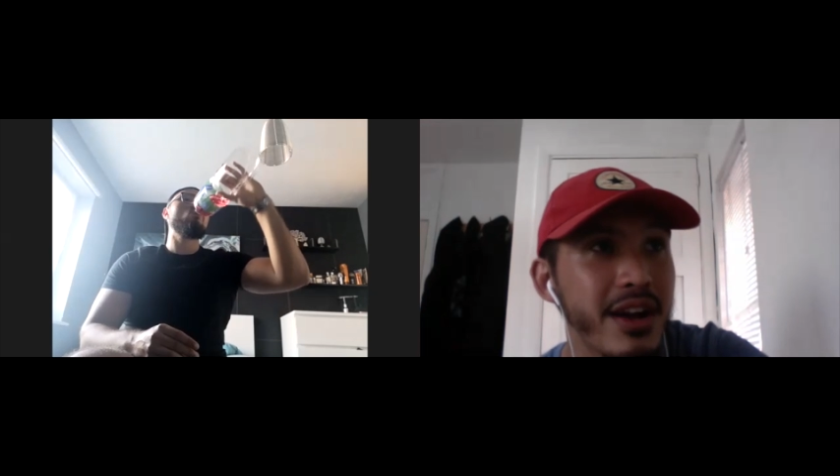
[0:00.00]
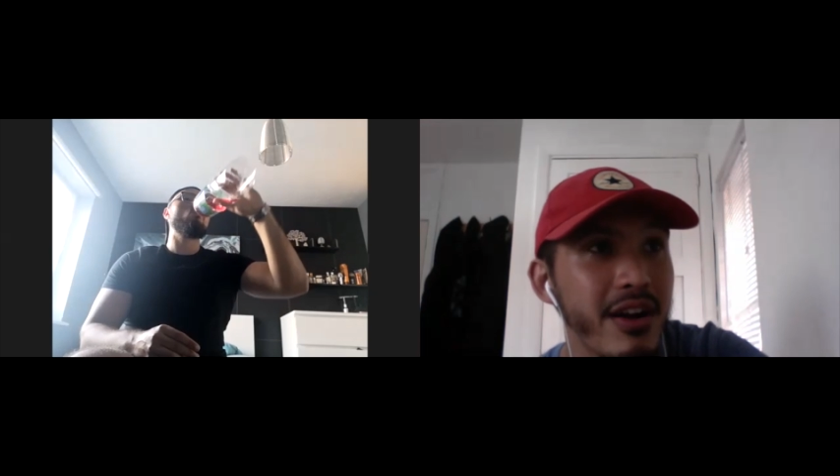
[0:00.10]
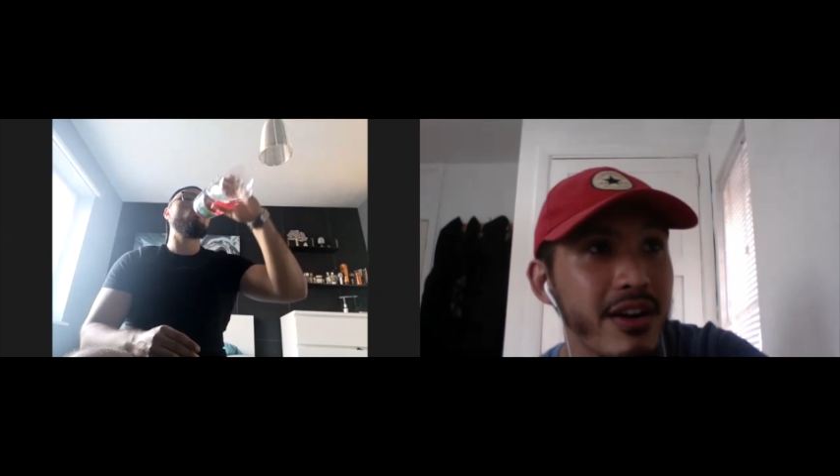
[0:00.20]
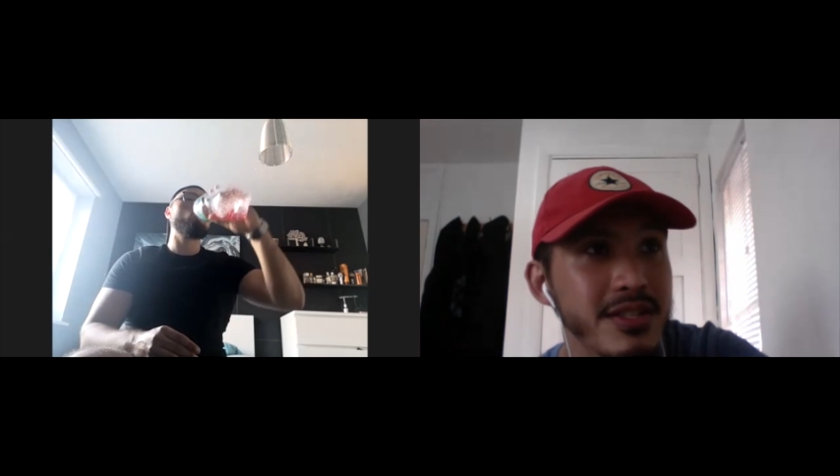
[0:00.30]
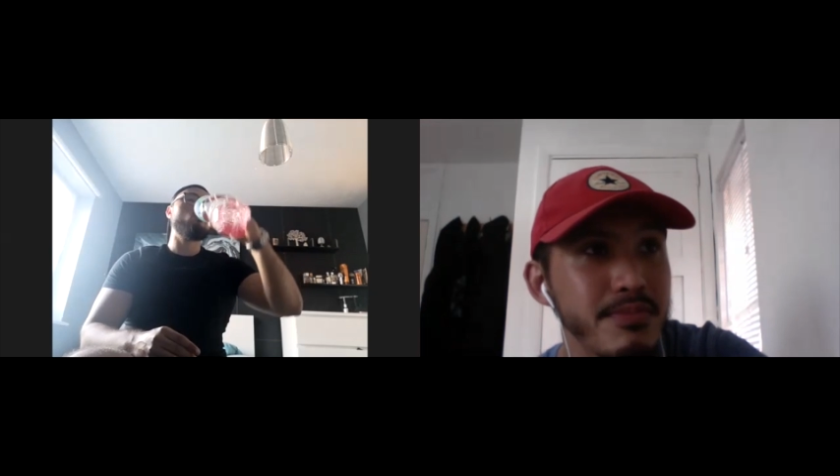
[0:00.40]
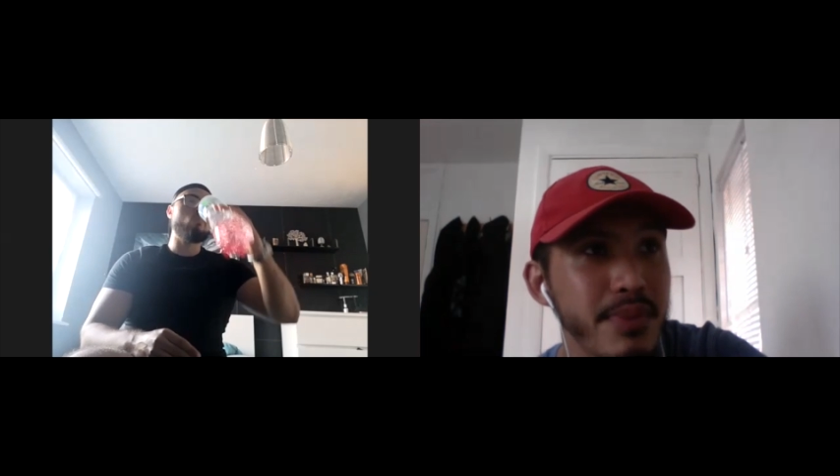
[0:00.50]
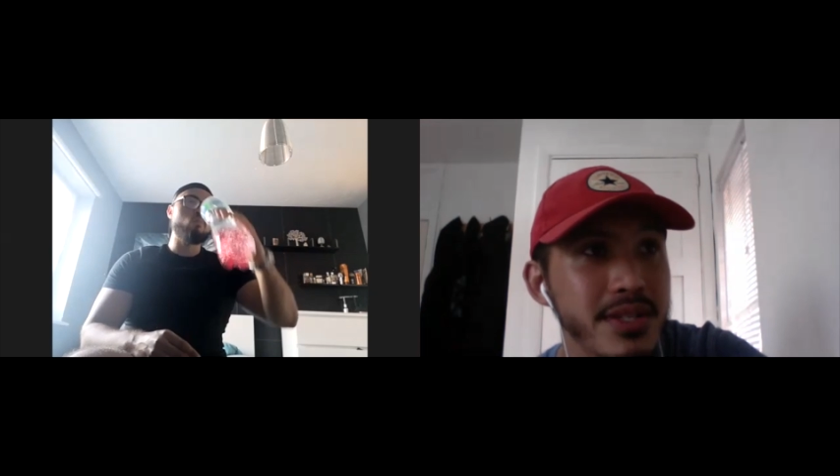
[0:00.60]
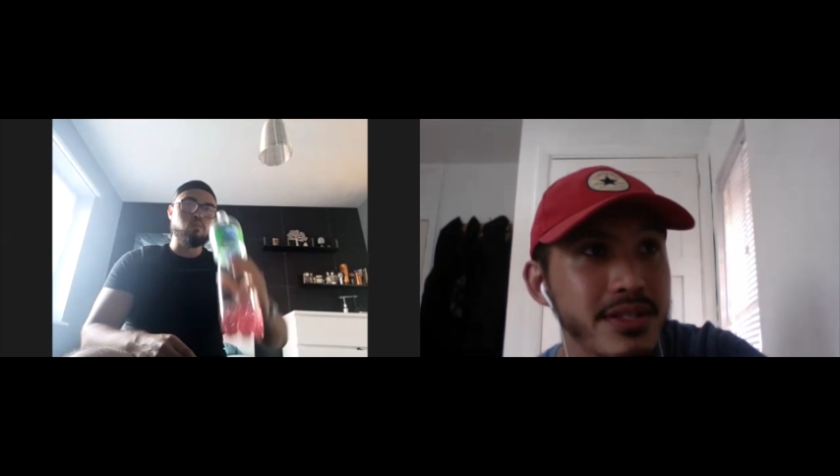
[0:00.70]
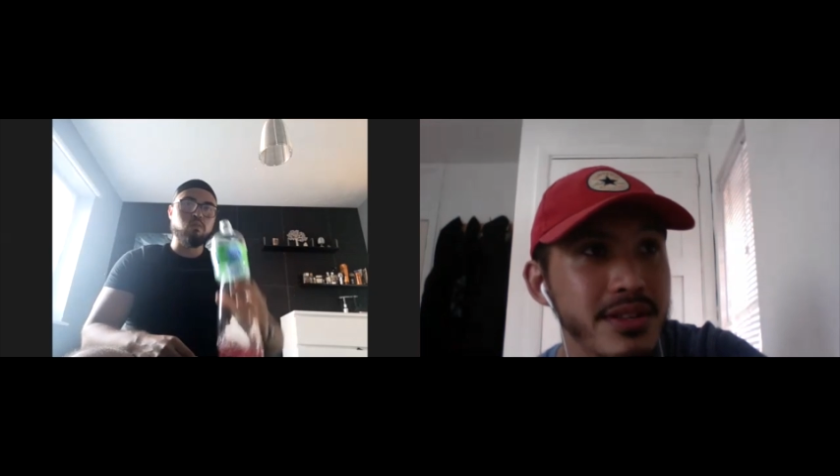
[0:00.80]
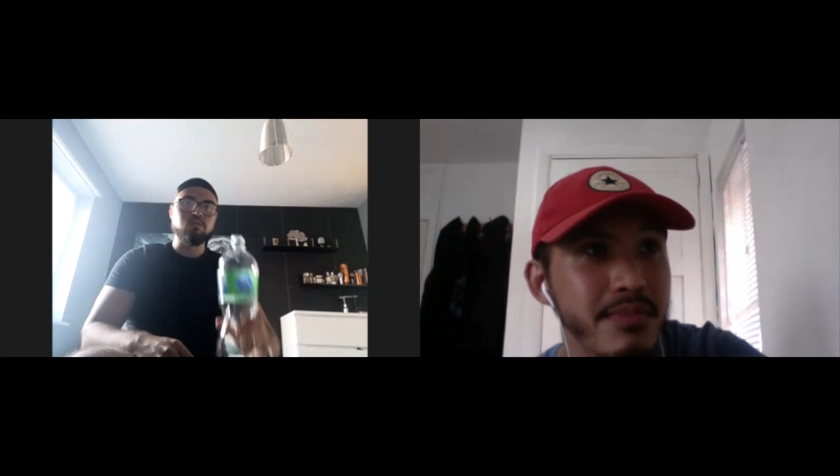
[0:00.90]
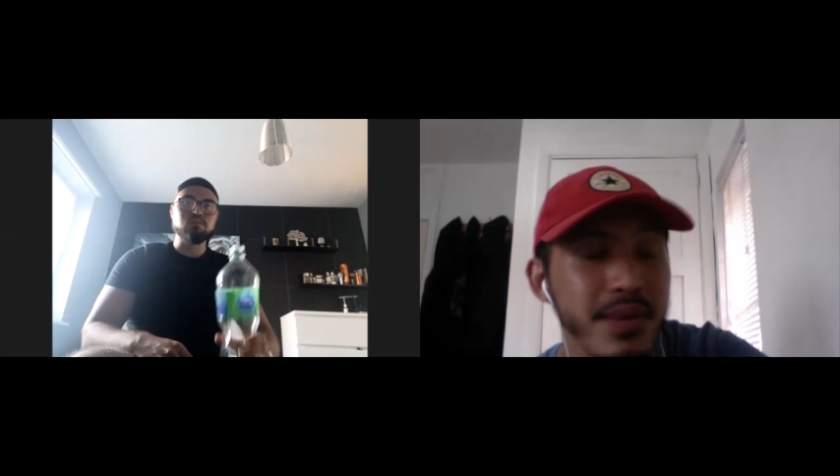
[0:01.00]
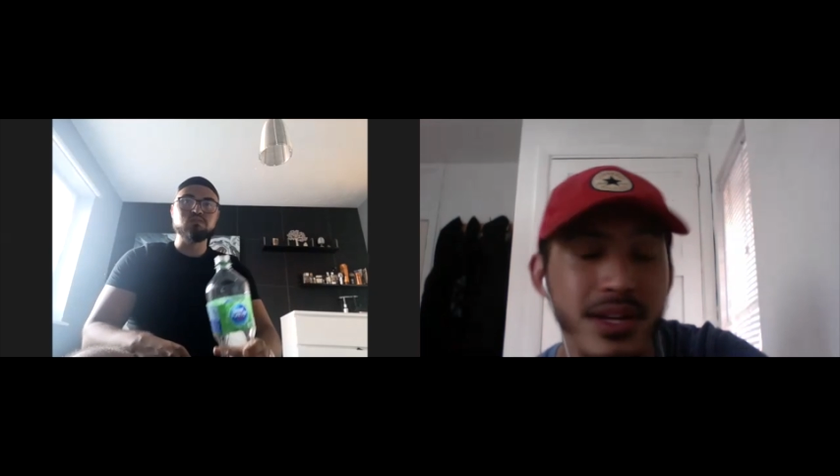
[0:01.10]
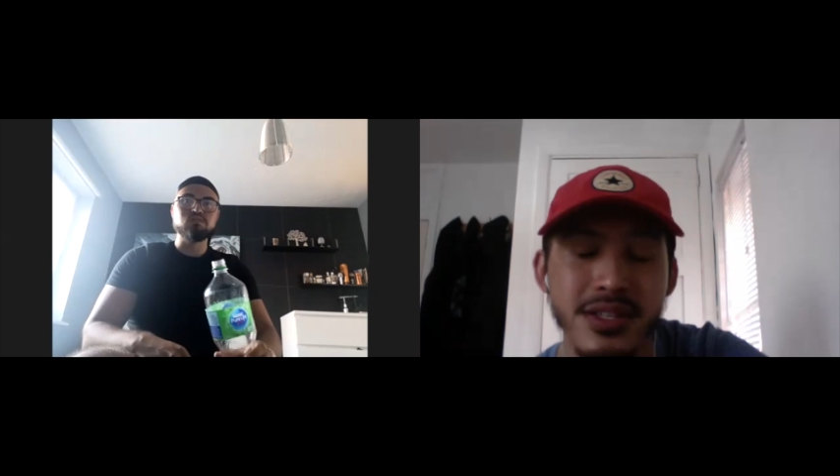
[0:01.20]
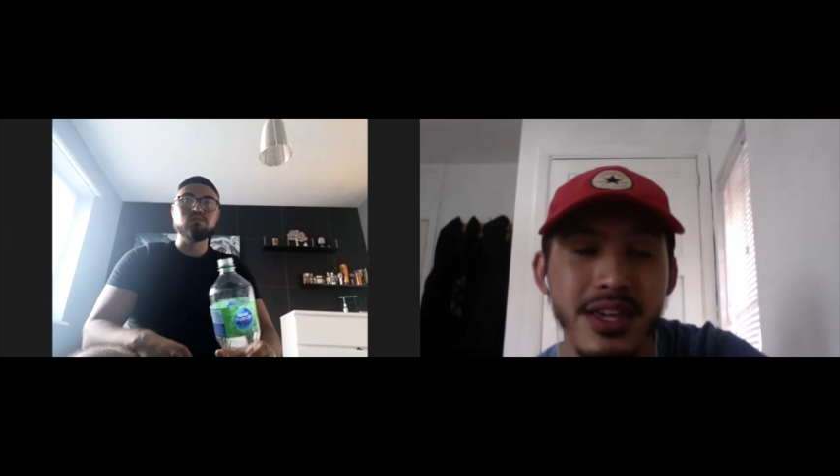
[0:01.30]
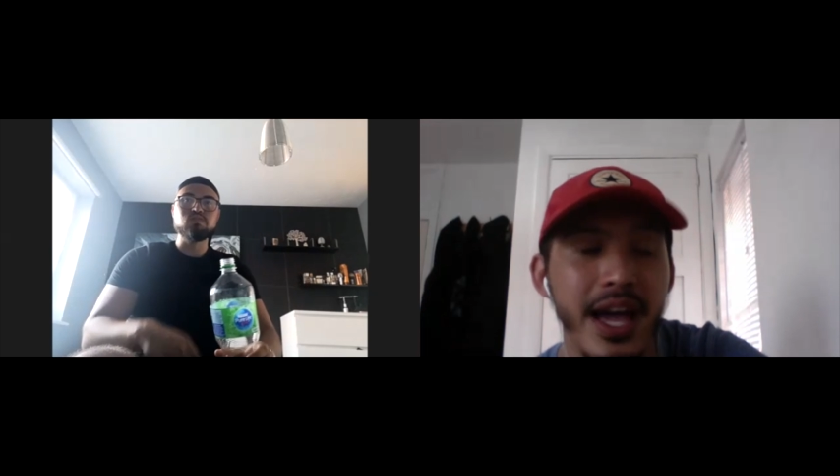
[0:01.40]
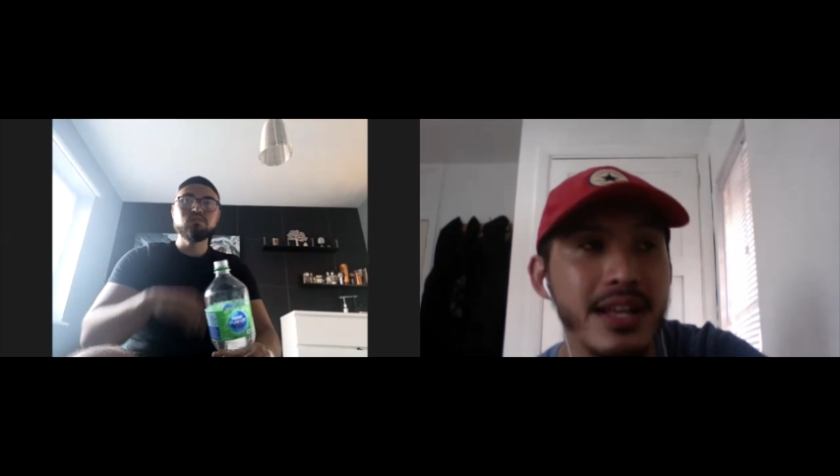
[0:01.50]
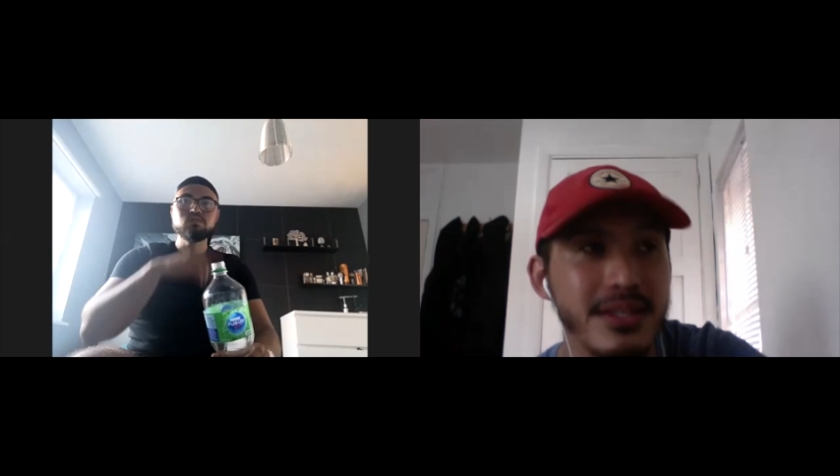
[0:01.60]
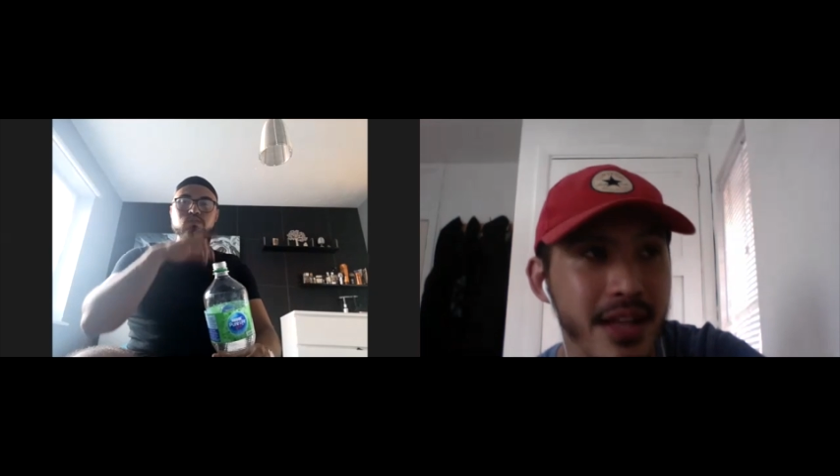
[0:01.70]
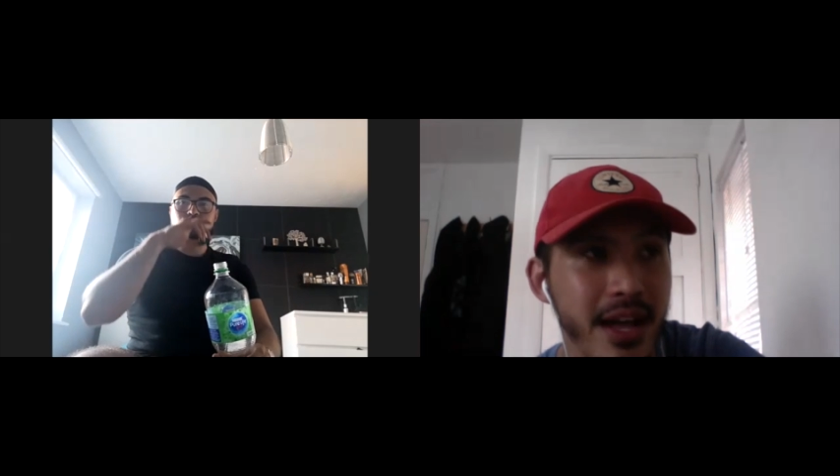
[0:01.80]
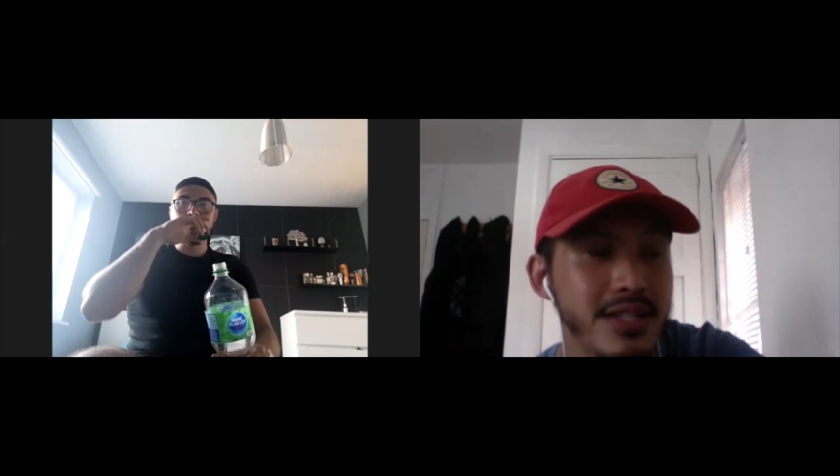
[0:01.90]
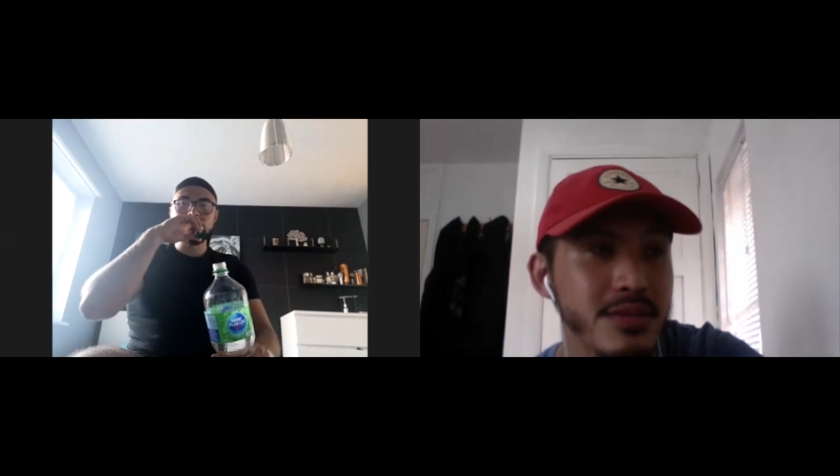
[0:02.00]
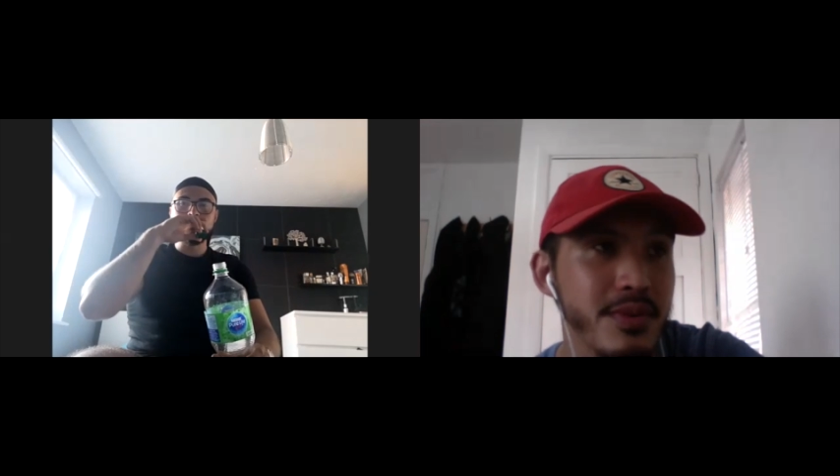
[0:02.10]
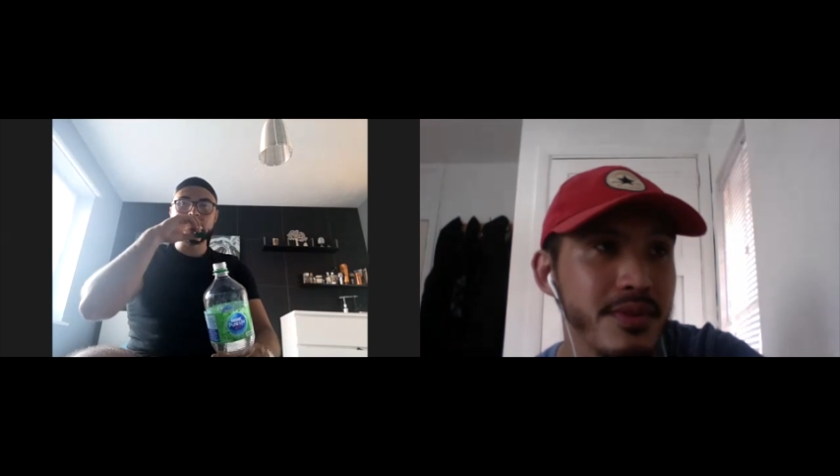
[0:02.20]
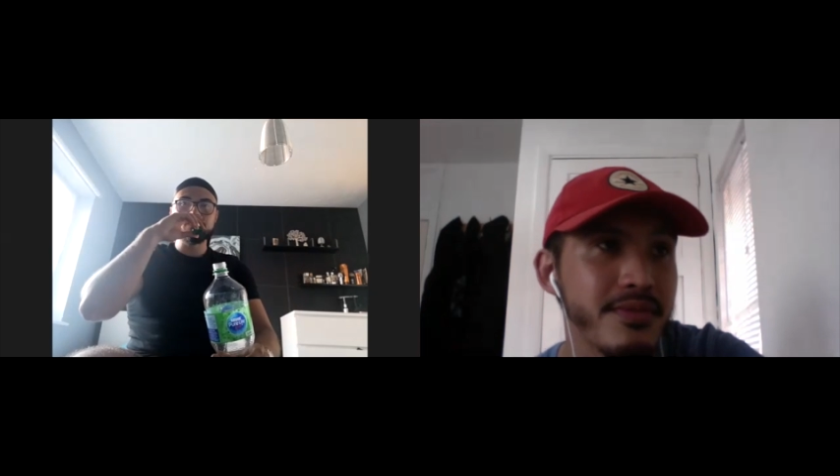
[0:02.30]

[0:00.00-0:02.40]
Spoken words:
asked Busta, because he has ties with